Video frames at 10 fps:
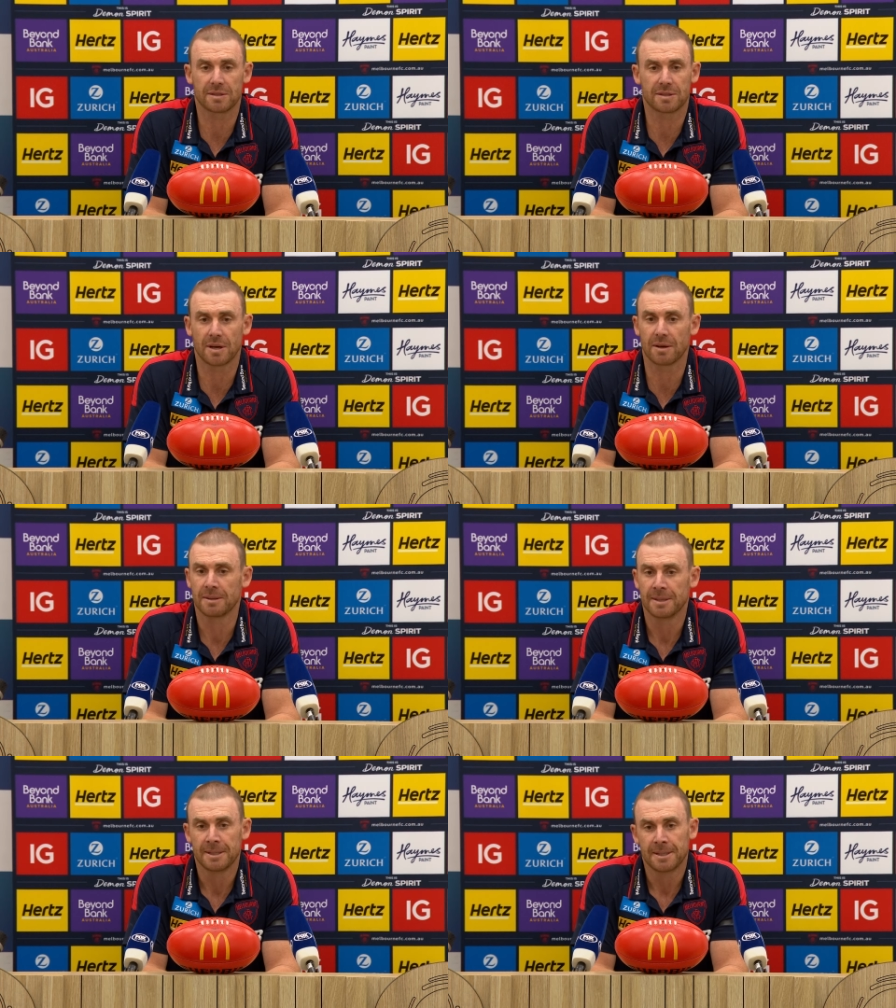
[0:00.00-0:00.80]
So,
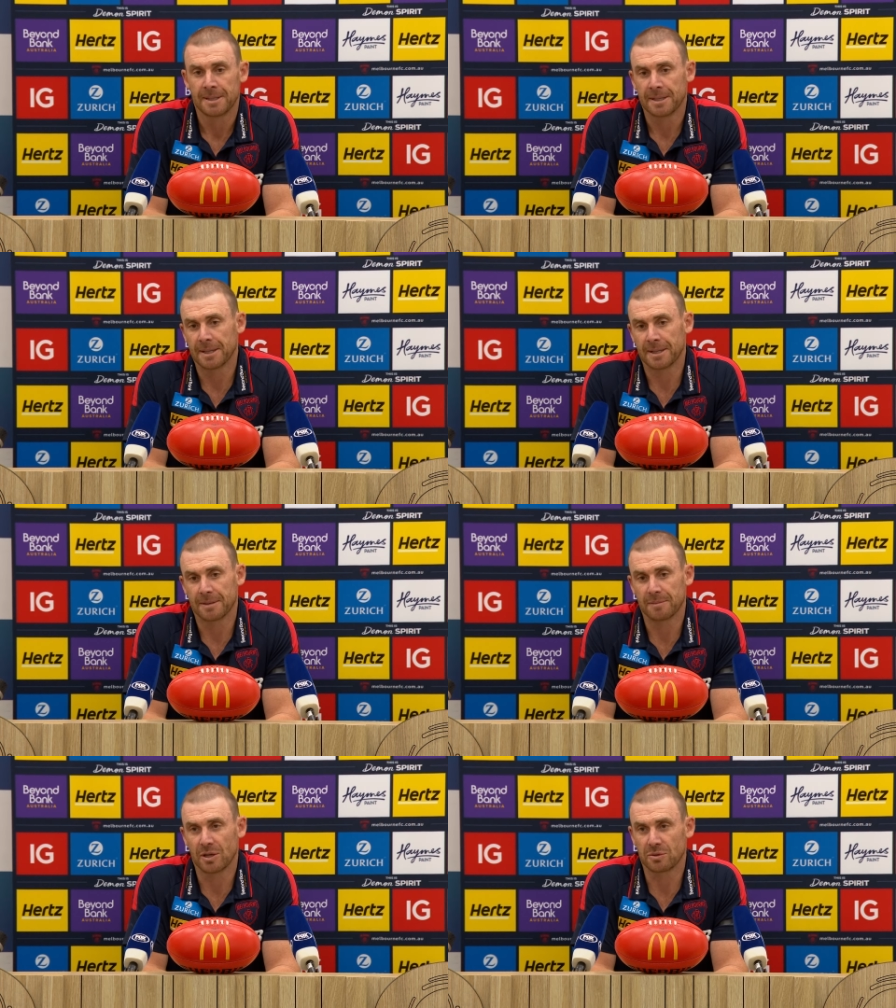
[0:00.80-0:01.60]
you
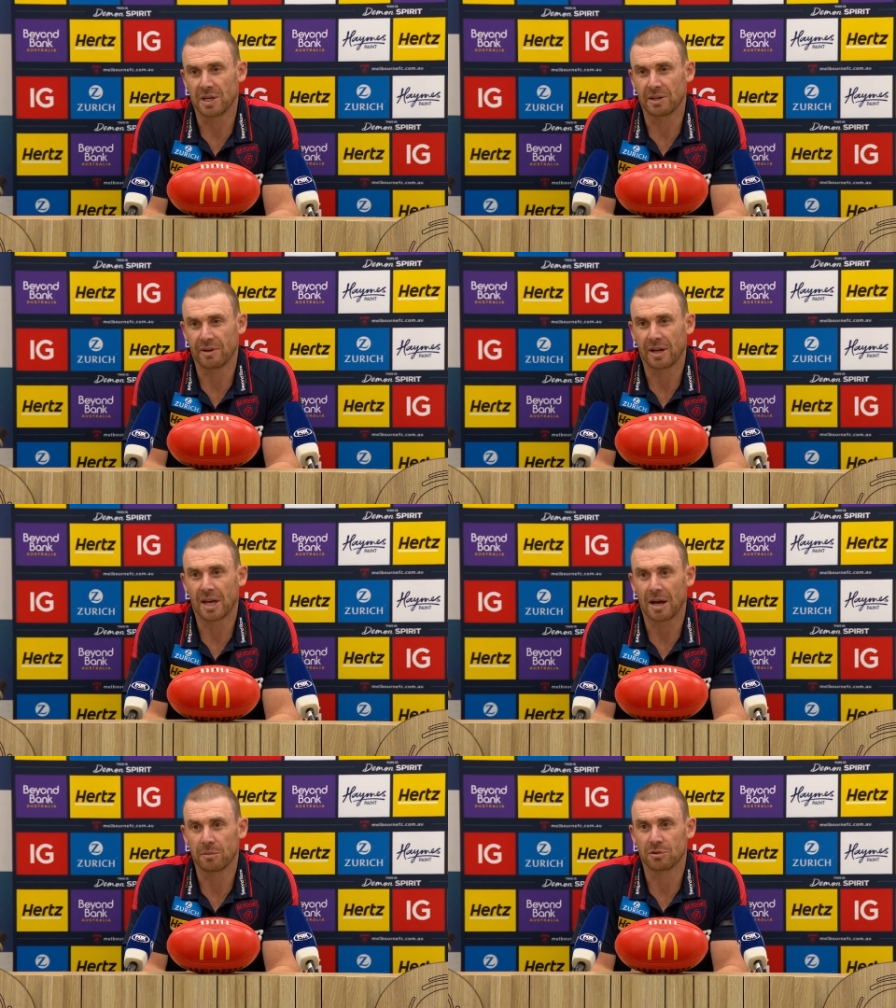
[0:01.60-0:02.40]
know, it was an area of our
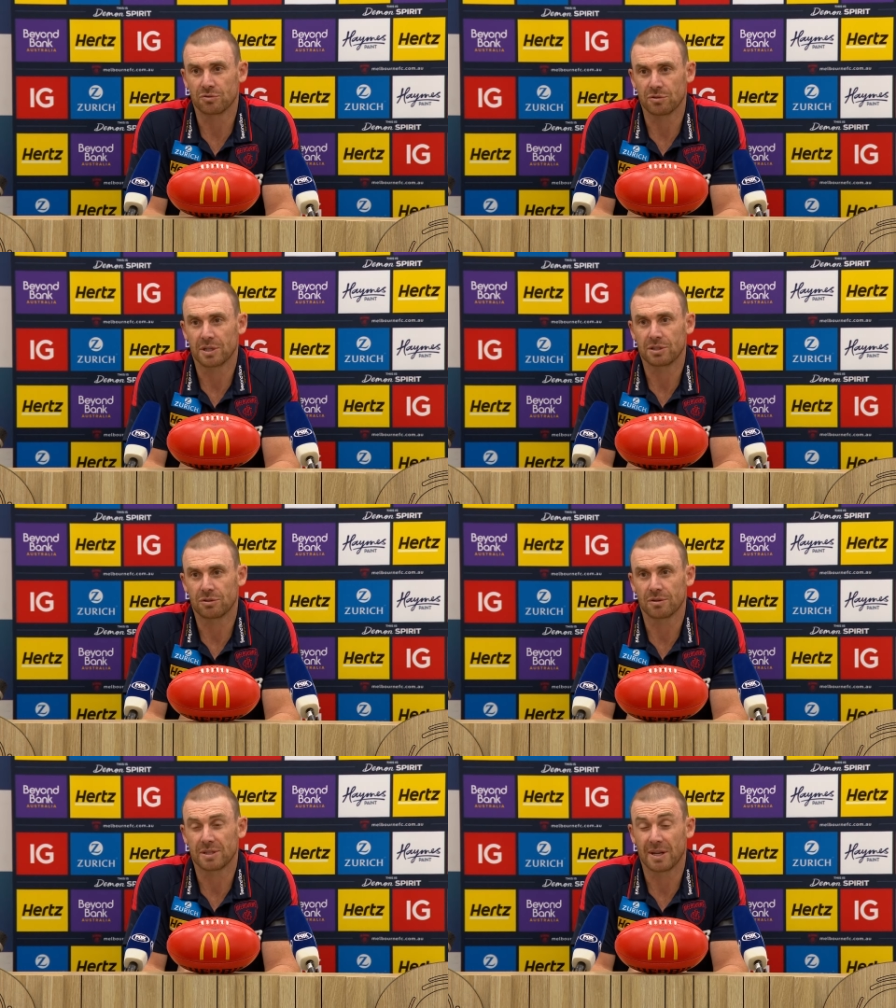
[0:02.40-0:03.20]
game that was really
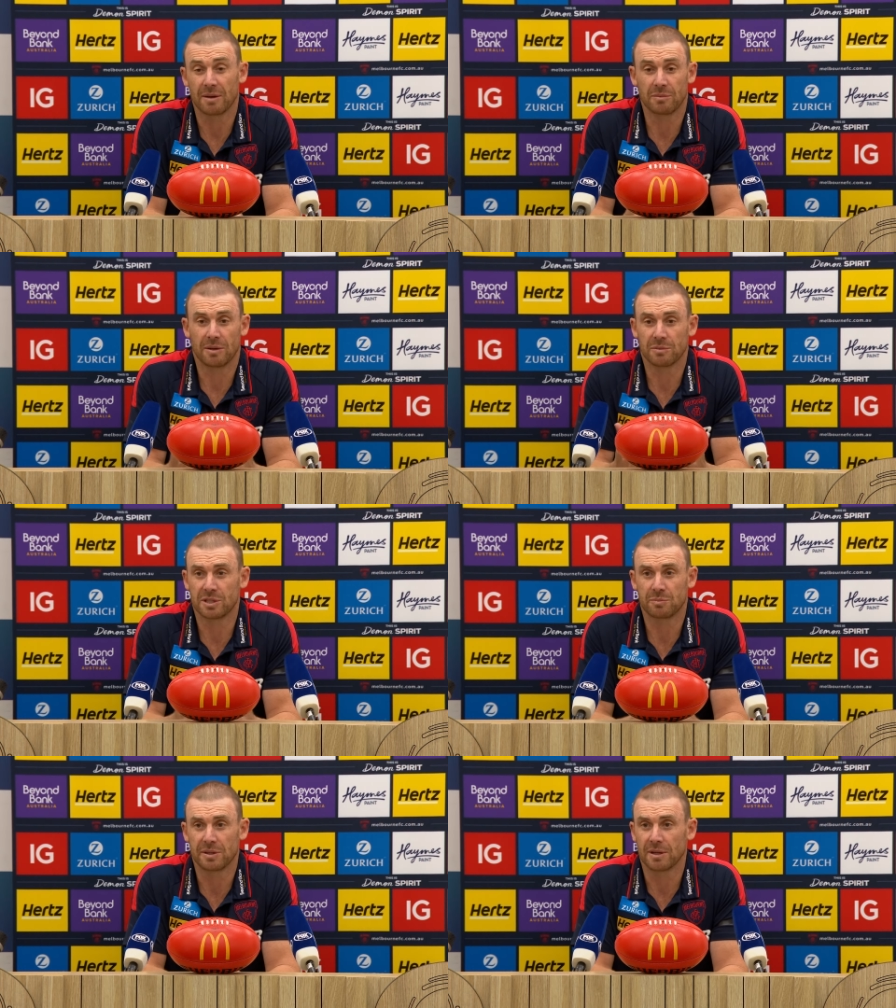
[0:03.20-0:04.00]
strong today, and we
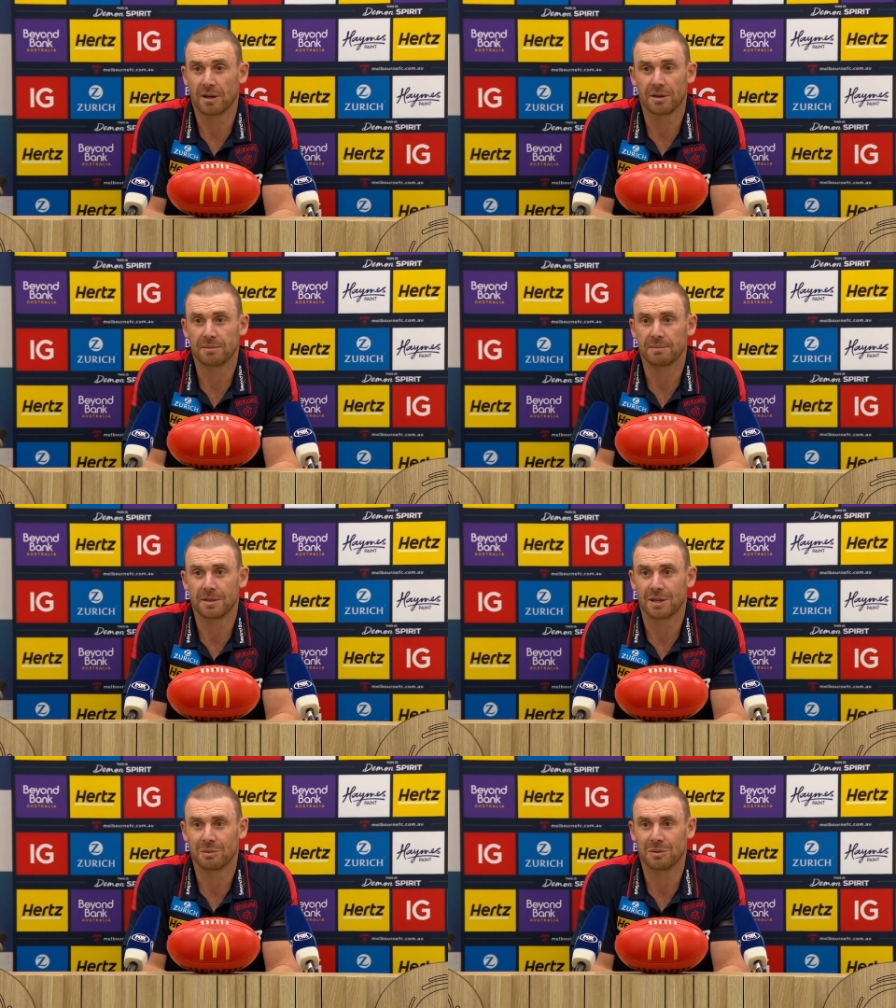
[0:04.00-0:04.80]
spread the load.
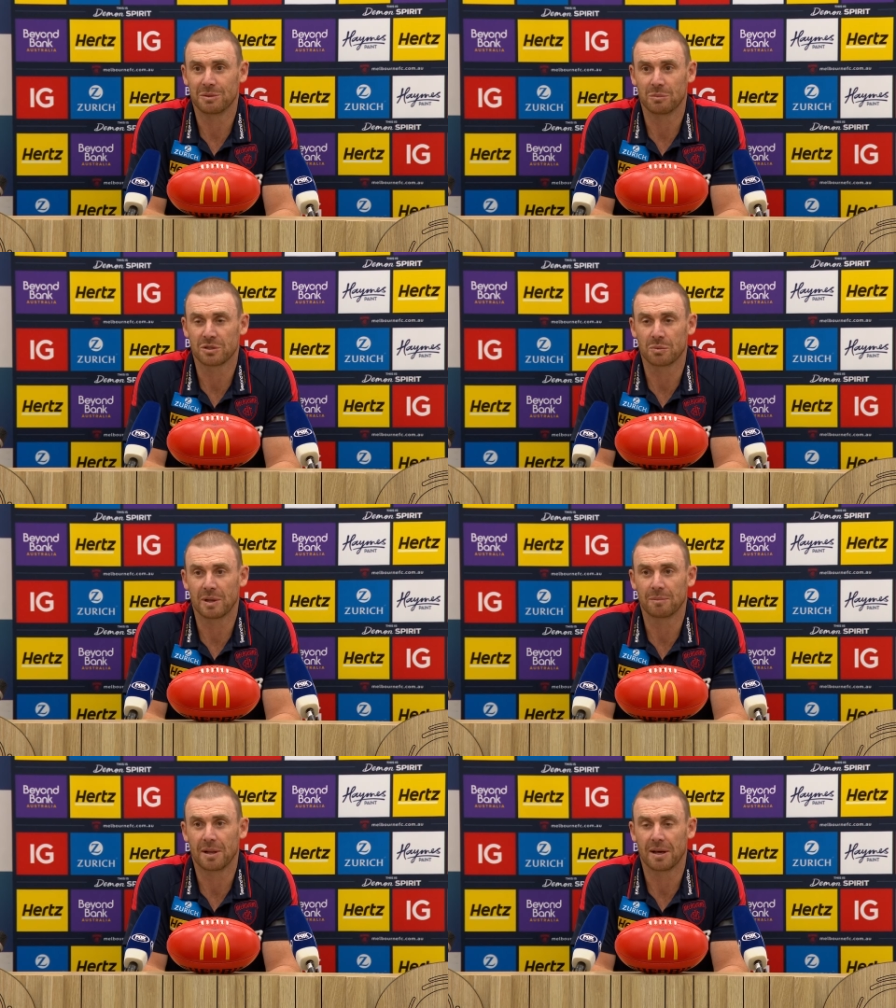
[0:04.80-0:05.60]
You know, it wasn't
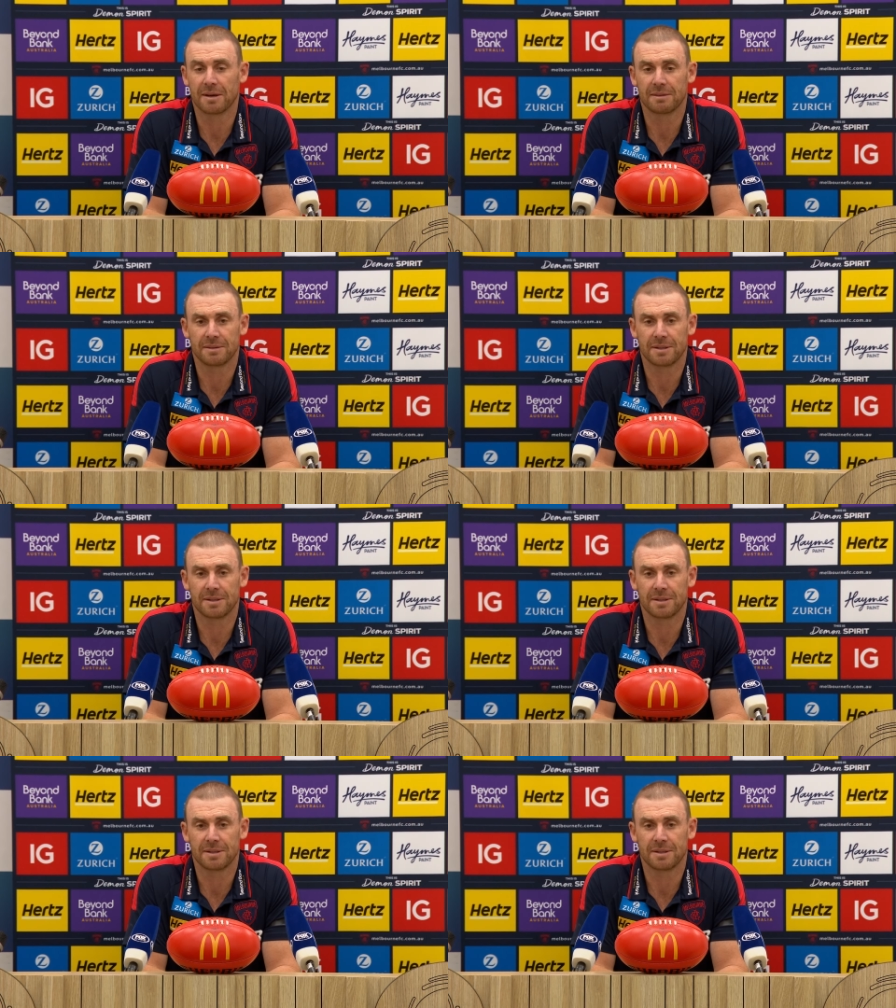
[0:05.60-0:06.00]
one player.